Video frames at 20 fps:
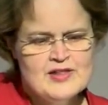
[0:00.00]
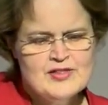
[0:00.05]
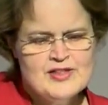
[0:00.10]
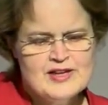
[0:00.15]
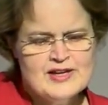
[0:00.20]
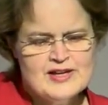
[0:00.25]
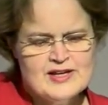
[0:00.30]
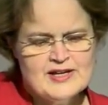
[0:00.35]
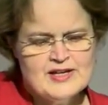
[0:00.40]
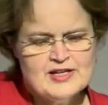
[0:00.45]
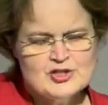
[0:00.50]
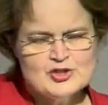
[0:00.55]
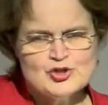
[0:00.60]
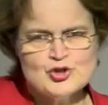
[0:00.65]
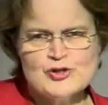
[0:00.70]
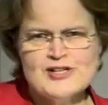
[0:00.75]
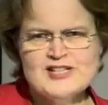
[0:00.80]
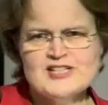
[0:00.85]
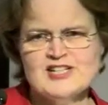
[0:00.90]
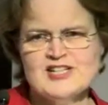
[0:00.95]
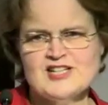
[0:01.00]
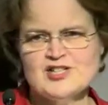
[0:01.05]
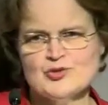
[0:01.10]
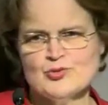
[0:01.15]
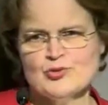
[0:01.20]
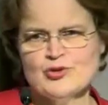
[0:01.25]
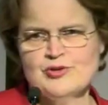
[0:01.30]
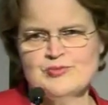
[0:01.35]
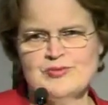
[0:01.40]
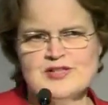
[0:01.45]
the treaties
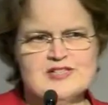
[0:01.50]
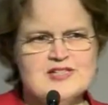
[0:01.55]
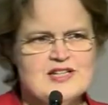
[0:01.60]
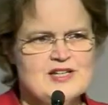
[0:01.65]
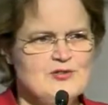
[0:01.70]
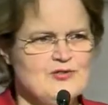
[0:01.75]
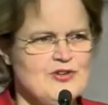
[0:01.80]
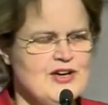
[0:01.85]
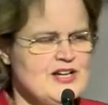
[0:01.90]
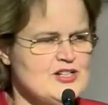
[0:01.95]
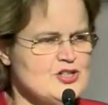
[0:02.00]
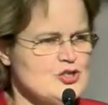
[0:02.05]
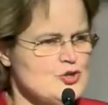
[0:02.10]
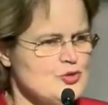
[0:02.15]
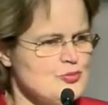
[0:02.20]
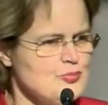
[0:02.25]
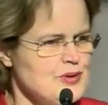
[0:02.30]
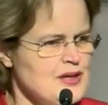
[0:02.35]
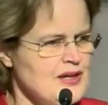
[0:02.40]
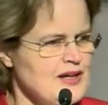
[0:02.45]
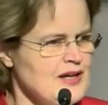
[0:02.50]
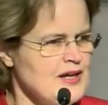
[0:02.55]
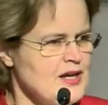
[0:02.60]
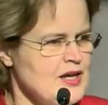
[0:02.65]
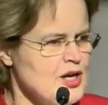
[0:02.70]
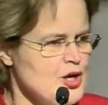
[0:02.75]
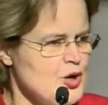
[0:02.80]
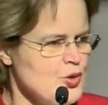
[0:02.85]
room in DFAT should be